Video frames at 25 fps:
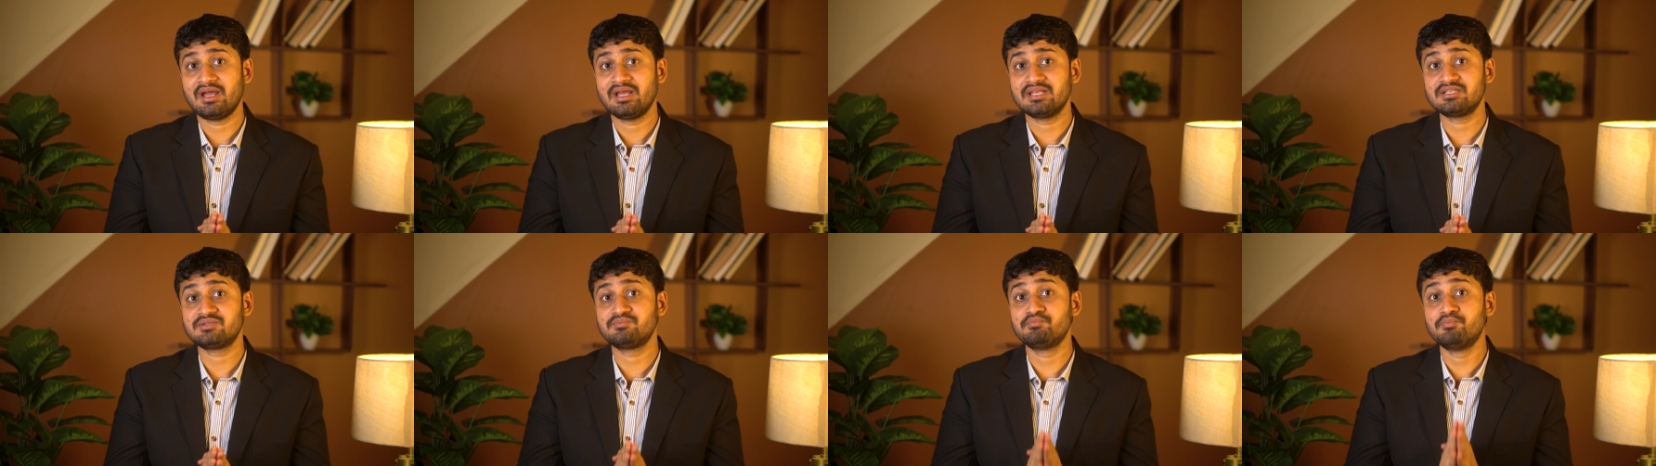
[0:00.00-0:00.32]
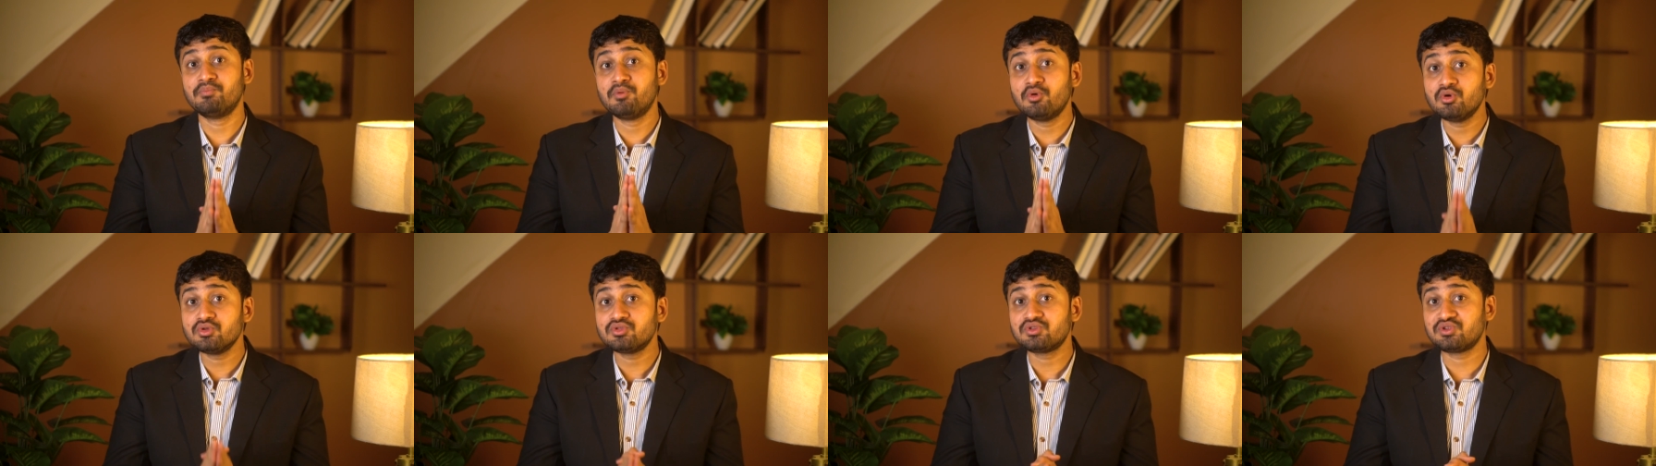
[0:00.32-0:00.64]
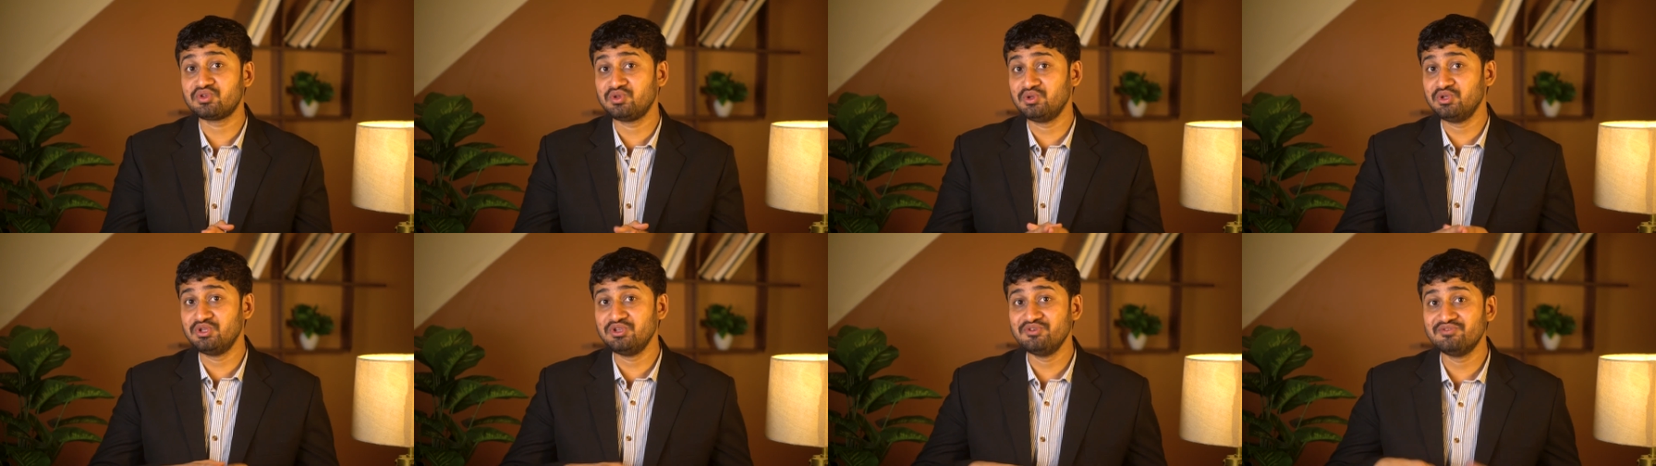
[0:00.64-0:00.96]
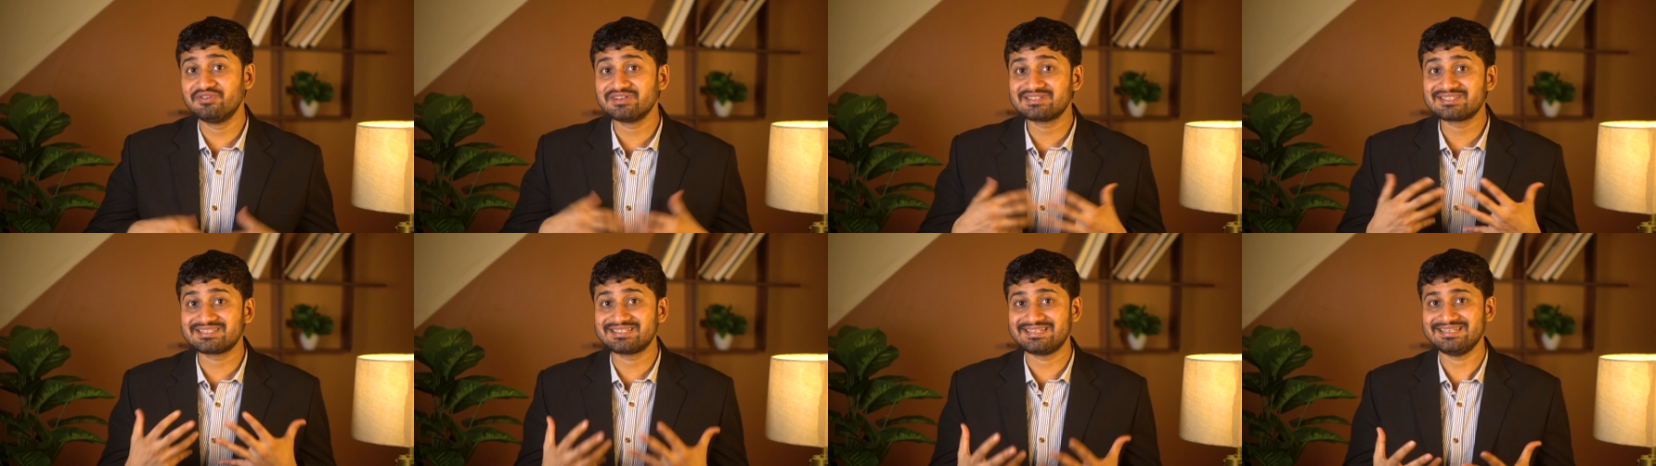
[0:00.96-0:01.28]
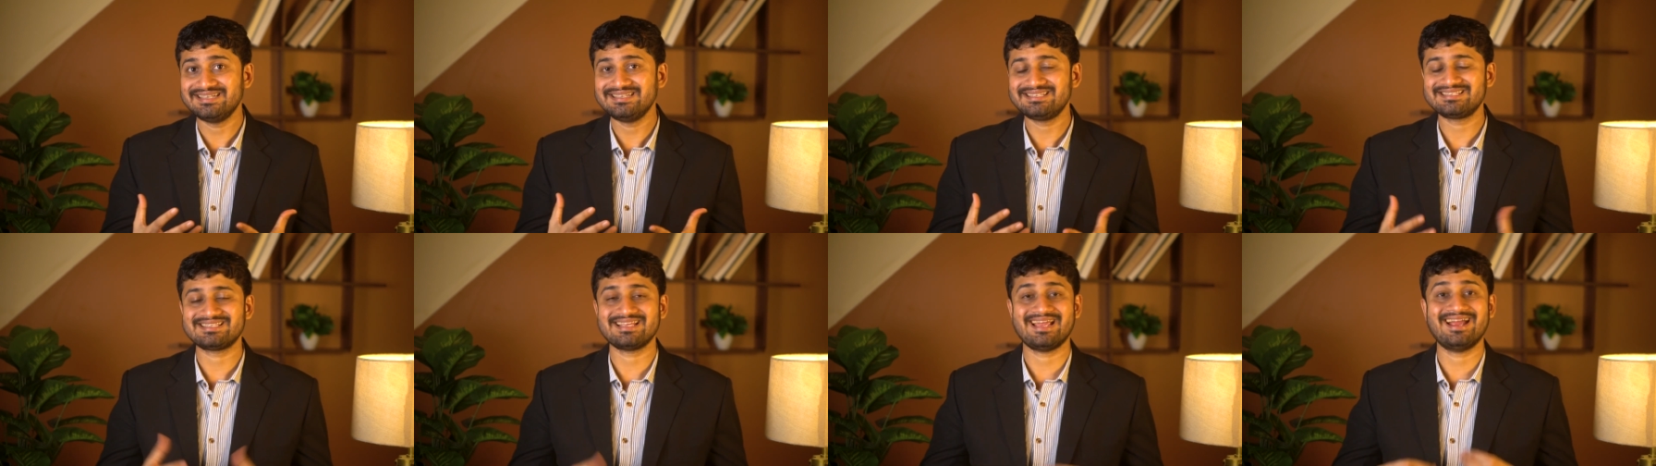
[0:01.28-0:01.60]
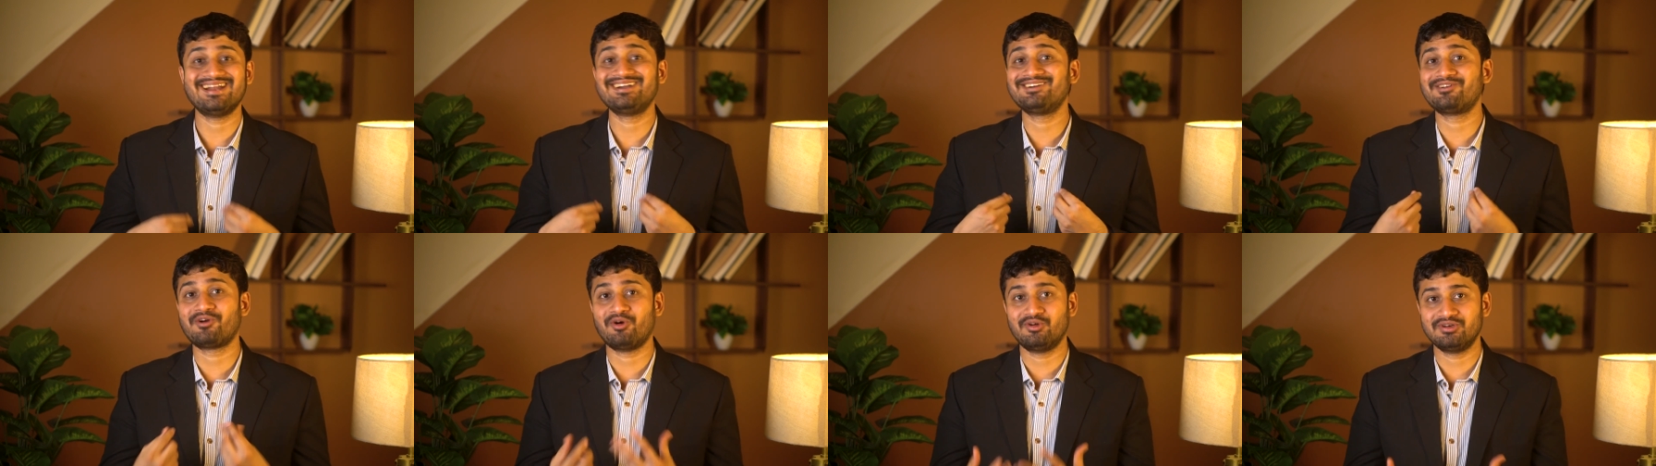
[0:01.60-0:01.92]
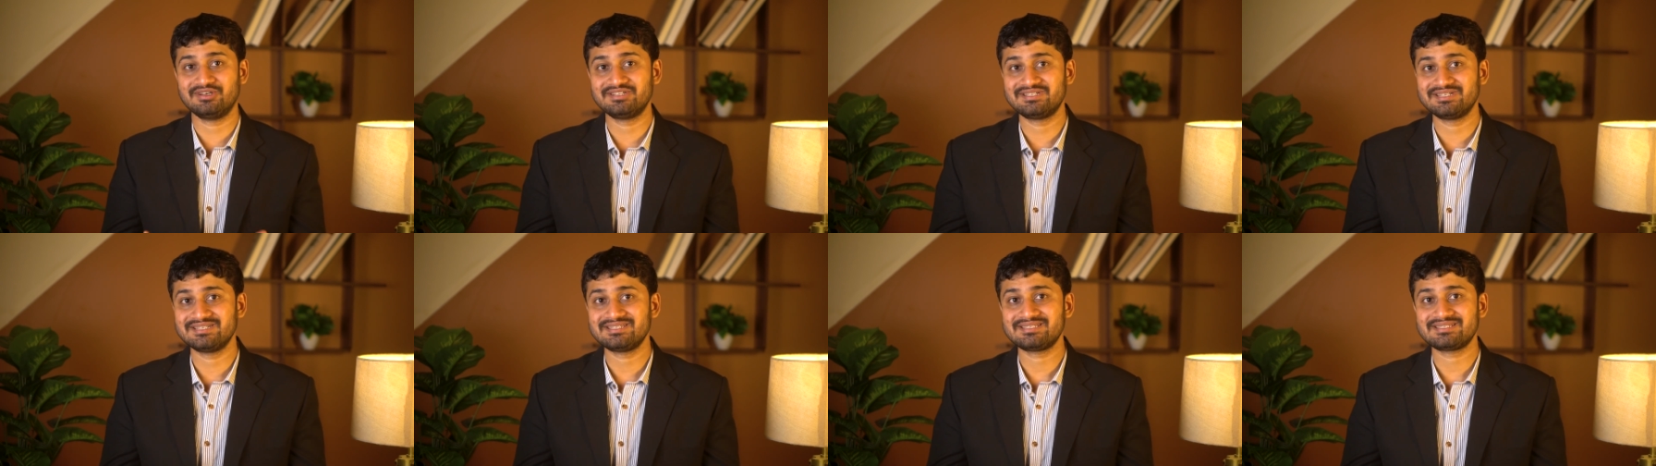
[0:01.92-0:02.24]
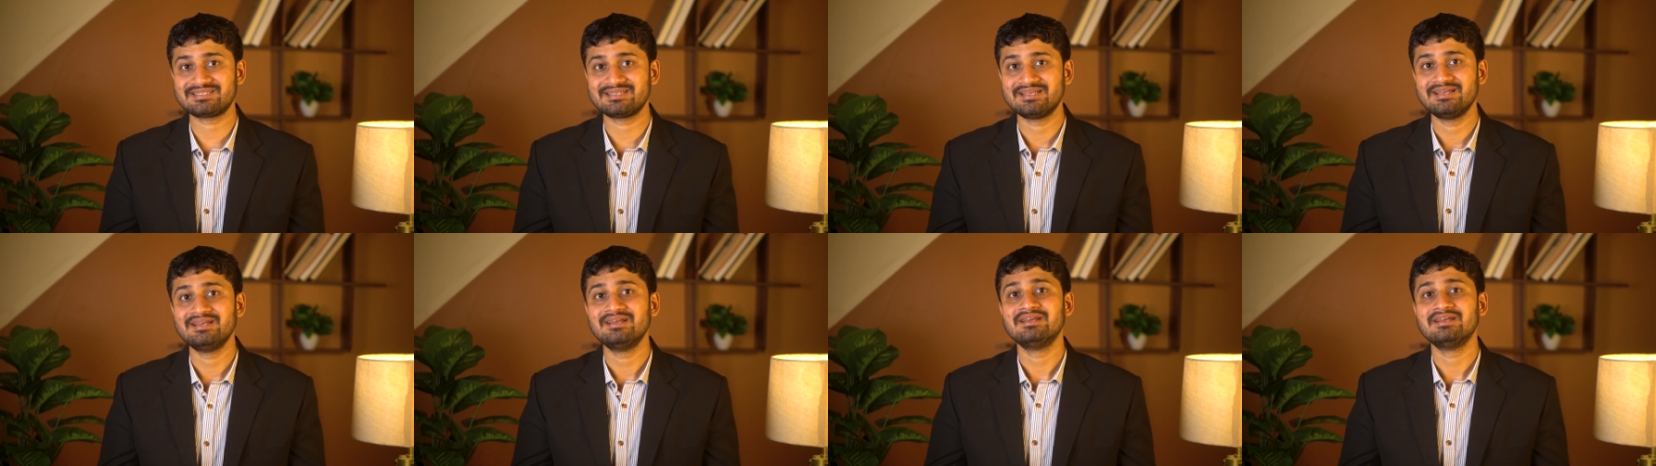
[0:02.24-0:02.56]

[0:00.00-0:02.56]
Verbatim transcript: has both universities and colleges.